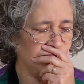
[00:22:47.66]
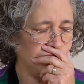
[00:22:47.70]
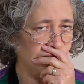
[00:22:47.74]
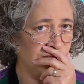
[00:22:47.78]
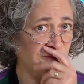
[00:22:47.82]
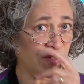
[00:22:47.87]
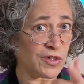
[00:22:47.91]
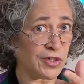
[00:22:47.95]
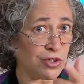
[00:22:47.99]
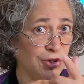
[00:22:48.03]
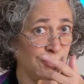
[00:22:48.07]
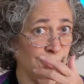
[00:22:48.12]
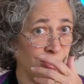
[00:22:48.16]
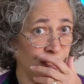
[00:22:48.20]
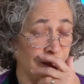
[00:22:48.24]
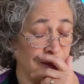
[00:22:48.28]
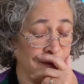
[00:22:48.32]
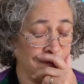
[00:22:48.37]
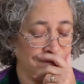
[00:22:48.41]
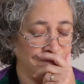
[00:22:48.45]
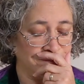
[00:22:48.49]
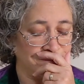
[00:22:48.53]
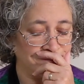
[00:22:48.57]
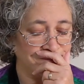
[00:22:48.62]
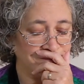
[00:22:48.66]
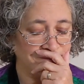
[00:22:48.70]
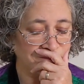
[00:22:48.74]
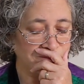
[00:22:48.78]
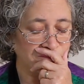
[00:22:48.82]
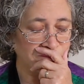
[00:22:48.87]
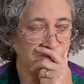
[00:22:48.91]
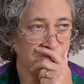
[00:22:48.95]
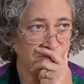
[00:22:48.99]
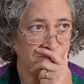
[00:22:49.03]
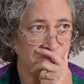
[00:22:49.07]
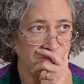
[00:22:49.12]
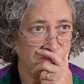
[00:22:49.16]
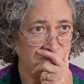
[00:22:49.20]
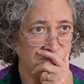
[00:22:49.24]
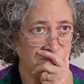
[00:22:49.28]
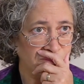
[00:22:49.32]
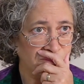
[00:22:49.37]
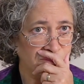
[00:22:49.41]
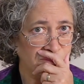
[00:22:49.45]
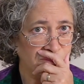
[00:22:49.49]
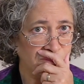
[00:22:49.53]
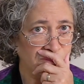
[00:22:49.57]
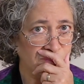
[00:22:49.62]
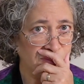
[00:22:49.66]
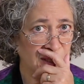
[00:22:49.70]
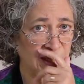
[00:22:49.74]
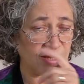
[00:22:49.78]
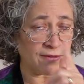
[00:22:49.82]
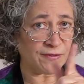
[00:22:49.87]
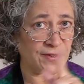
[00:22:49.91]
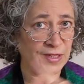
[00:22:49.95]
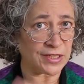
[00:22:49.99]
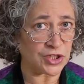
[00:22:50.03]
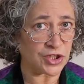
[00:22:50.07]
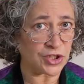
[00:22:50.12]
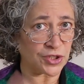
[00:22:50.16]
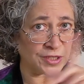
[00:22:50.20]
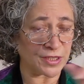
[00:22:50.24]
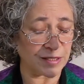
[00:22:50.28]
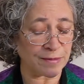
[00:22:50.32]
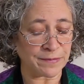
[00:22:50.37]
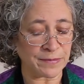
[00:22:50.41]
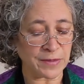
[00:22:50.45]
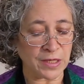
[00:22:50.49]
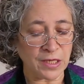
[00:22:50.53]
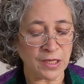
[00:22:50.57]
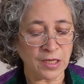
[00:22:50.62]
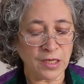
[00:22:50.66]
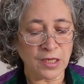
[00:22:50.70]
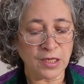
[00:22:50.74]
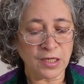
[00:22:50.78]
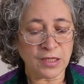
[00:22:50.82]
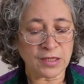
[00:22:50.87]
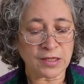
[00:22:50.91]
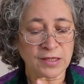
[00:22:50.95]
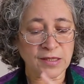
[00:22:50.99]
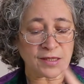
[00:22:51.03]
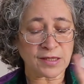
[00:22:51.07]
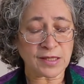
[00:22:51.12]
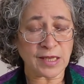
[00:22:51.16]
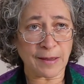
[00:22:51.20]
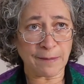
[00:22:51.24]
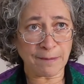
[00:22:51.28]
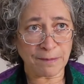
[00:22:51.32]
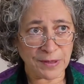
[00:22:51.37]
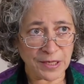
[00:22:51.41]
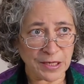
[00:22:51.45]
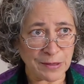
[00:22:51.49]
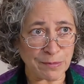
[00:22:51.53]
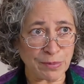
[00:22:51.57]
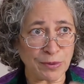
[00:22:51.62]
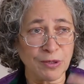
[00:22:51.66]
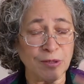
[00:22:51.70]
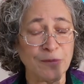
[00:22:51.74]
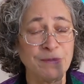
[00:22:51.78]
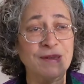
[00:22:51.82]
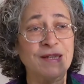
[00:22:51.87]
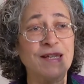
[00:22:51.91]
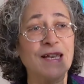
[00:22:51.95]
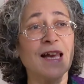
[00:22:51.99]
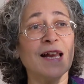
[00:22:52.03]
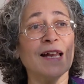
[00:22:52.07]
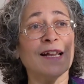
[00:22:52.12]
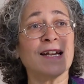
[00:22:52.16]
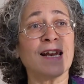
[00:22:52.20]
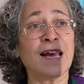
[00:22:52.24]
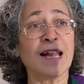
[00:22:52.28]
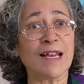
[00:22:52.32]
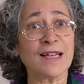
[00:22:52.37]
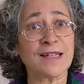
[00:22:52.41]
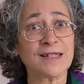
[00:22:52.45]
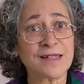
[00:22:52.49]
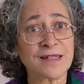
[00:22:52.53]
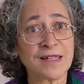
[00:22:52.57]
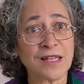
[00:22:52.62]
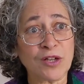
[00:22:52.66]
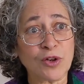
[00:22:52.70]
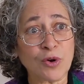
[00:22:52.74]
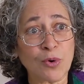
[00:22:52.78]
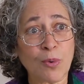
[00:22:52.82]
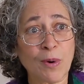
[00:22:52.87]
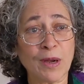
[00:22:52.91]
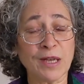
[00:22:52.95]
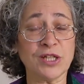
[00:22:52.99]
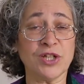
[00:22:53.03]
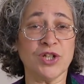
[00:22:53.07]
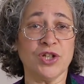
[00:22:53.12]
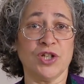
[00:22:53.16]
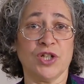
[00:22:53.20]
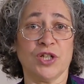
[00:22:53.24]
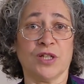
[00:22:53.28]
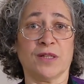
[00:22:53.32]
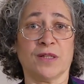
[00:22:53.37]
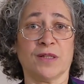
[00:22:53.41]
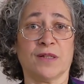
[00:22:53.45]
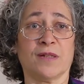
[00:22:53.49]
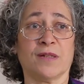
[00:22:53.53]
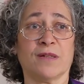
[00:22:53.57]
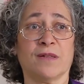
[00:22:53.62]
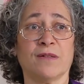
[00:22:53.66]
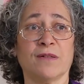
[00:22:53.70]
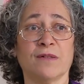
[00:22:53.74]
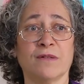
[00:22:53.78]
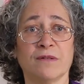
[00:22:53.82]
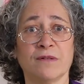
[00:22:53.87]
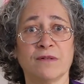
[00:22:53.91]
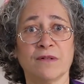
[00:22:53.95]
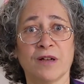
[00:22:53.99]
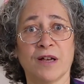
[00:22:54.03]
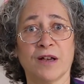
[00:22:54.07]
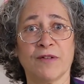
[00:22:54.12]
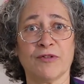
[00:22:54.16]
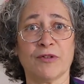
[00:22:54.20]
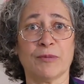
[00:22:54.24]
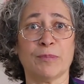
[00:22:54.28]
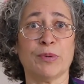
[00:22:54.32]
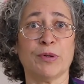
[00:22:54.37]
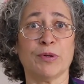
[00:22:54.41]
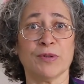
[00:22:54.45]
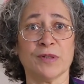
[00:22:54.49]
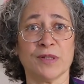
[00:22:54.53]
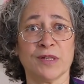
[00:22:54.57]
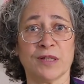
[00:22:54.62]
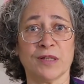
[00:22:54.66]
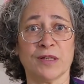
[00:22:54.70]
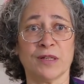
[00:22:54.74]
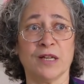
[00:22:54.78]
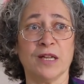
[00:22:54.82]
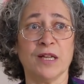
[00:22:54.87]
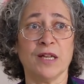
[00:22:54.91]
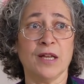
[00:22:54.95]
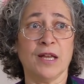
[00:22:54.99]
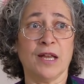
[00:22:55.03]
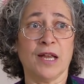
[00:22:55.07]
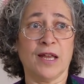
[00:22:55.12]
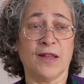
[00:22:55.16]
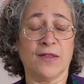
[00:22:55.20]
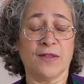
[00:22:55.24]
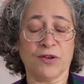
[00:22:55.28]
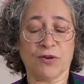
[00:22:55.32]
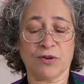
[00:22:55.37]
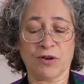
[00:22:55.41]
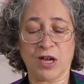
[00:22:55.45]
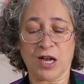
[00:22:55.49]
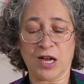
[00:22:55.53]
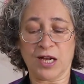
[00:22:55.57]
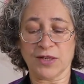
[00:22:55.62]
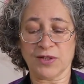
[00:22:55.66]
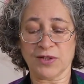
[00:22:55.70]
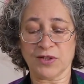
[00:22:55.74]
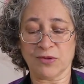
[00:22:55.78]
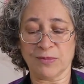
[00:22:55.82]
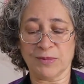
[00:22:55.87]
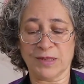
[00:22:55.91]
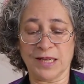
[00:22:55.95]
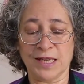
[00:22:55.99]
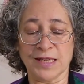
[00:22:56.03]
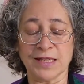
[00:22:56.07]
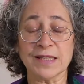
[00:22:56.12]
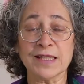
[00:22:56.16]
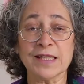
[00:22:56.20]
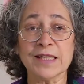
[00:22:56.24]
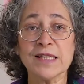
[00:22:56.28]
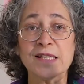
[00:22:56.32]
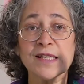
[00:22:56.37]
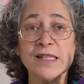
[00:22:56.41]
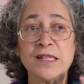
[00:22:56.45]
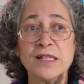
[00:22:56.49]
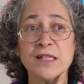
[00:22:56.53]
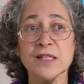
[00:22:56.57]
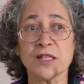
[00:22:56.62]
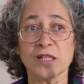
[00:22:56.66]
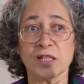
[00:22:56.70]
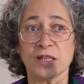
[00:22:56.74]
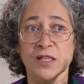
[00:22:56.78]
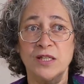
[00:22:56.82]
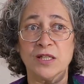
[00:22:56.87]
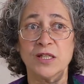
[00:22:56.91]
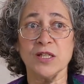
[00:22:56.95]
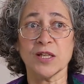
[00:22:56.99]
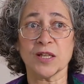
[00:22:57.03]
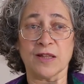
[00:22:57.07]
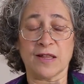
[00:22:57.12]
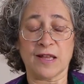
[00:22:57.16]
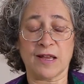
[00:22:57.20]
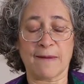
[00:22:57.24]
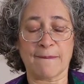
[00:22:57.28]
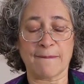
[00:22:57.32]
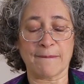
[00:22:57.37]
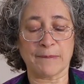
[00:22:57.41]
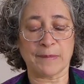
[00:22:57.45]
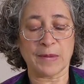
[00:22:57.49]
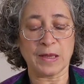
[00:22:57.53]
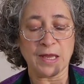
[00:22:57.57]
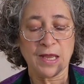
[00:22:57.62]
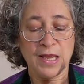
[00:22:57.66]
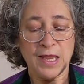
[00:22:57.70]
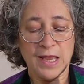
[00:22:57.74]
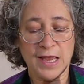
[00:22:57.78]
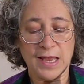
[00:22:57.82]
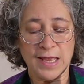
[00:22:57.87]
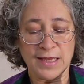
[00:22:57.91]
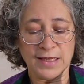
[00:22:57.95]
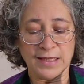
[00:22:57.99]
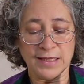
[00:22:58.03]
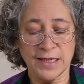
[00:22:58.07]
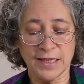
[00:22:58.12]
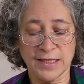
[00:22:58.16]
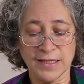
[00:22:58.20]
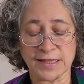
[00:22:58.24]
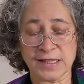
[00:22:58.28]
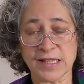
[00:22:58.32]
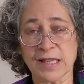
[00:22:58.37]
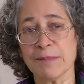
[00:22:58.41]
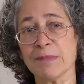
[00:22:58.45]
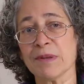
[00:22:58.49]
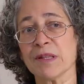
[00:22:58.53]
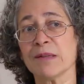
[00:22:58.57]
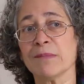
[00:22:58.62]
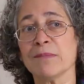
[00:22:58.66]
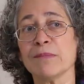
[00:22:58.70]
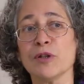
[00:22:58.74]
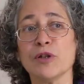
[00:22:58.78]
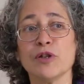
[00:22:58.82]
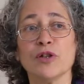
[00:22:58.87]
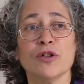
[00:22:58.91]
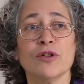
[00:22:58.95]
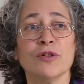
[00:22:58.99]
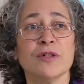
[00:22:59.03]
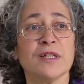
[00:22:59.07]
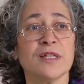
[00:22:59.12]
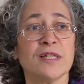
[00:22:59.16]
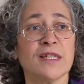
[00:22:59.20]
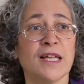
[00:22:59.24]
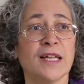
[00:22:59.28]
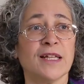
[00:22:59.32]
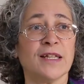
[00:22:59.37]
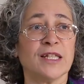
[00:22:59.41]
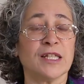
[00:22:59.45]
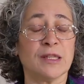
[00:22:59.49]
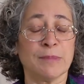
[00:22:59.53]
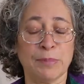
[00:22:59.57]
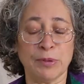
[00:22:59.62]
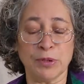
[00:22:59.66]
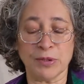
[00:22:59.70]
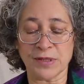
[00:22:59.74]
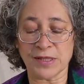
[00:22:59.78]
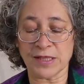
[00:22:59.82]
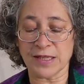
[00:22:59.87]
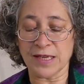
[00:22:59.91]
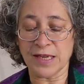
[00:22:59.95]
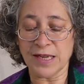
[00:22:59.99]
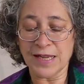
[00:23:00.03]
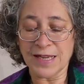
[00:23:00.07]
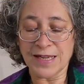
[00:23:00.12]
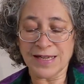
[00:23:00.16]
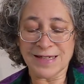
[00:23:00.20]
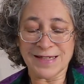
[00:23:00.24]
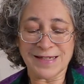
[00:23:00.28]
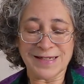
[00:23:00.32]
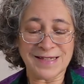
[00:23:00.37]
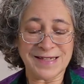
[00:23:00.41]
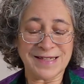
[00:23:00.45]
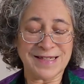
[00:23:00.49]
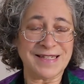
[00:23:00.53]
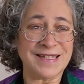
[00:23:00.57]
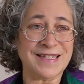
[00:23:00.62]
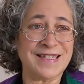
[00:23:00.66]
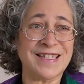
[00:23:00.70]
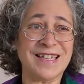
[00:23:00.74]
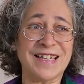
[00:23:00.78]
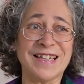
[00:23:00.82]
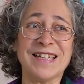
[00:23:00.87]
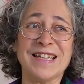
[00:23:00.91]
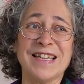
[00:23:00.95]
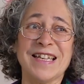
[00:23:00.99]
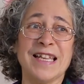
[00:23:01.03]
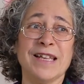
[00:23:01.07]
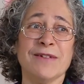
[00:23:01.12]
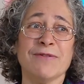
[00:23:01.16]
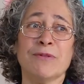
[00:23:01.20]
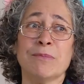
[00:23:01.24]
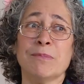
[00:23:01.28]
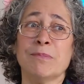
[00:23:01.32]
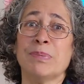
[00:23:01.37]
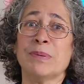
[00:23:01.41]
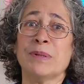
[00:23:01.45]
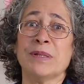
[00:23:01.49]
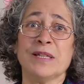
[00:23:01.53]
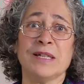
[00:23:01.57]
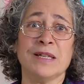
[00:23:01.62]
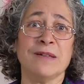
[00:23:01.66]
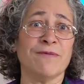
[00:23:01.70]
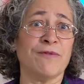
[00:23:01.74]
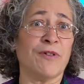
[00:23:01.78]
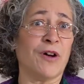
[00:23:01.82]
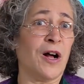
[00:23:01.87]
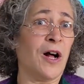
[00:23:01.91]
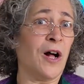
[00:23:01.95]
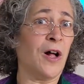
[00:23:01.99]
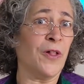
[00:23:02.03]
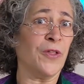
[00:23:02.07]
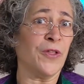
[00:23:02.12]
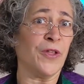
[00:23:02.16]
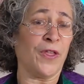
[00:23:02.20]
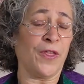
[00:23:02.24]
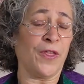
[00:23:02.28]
Very tricky. Eventually, some people began asking questions of the person and their costume and listened to them. And some of them learned that this person didn't even believe all the